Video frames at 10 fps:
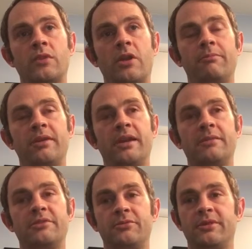Now I'm
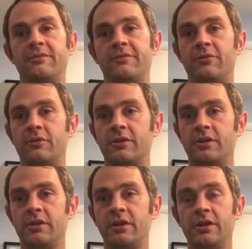playing between
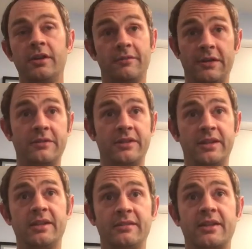4 and 5
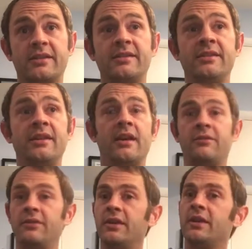again to cut the D
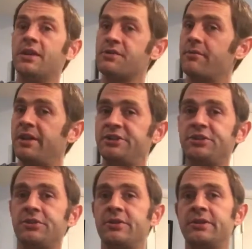off. So make
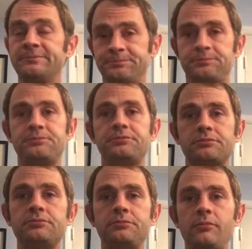sure
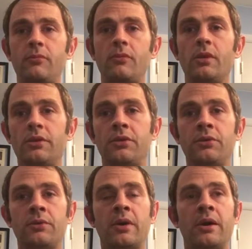
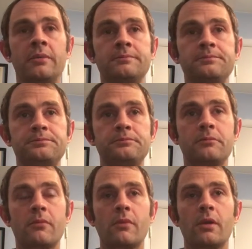you're
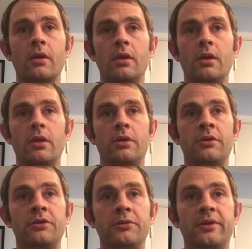
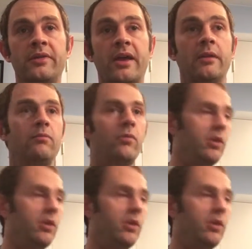doing that.